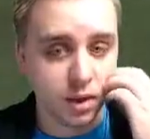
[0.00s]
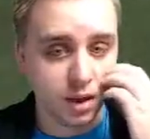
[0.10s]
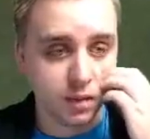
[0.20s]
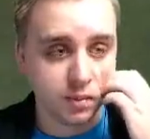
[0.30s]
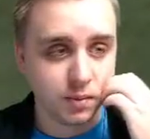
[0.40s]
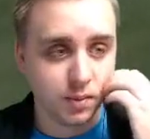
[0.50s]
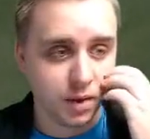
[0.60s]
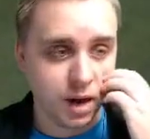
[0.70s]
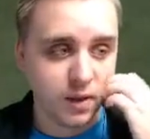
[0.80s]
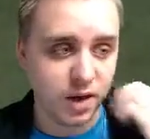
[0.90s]
But
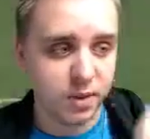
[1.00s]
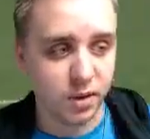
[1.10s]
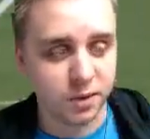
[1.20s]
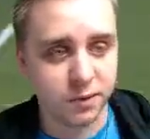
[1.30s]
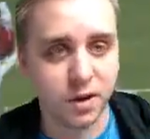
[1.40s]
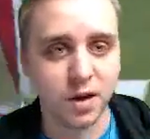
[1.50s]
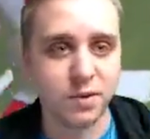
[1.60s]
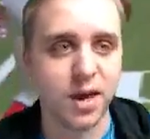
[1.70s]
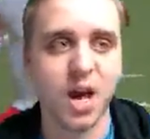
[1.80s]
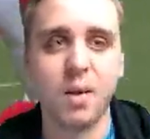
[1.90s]
I think it'd be really
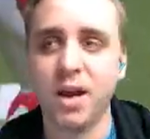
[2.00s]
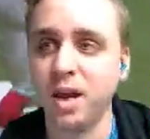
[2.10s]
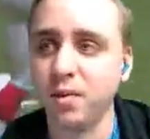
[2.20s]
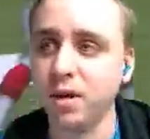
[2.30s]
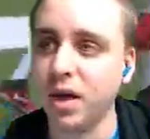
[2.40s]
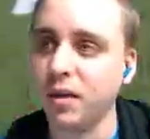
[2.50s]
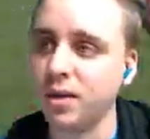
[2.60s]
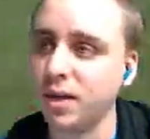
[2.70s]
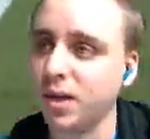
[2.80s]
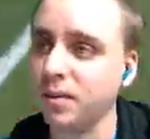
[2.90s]
fun if Cam had AB
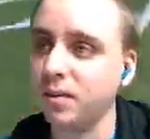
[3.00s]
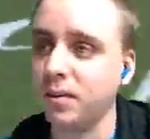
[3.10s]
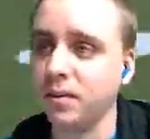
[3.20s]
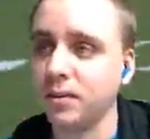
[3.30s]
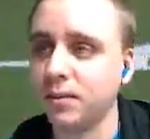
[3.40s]
on the team.